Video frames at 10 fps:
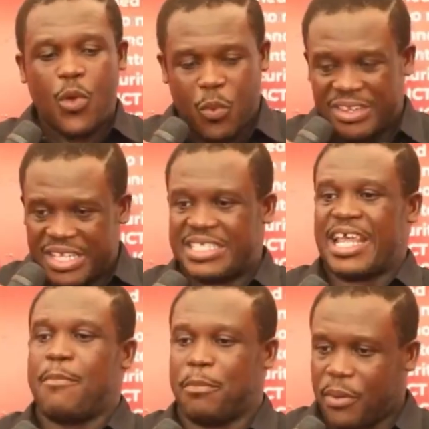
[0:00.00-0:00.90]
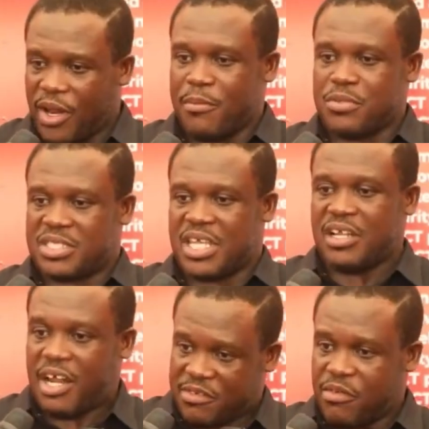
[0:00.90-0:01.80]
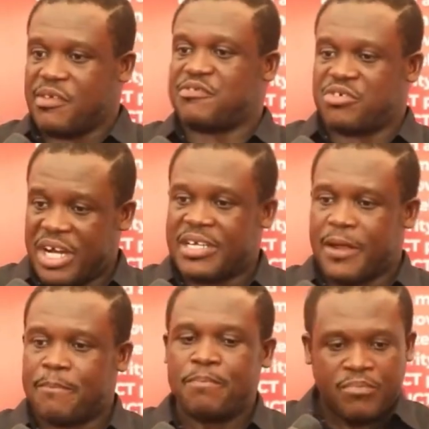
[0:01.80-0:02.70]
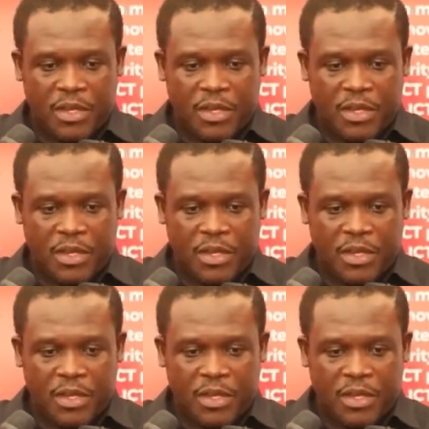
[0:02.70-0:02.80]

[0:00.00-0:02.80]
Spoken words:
with this employable skill, after we've trained them,